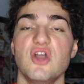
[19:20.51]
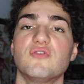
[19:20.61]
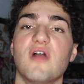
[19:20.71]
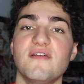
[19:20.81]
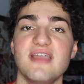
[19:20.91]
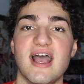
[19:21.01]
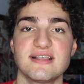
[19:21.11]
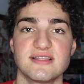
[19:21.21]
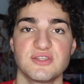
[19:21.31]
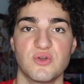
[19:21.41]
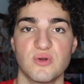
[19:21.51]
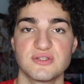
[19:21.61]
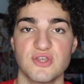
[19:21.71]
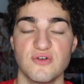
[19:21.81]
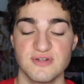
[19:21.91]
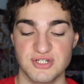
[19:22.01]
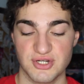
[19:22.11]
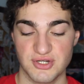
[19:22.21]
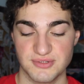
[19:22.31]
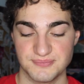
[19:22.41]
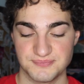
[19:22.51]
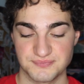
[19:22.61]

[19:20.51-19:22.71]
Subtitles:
Ravi asked that the courts overturn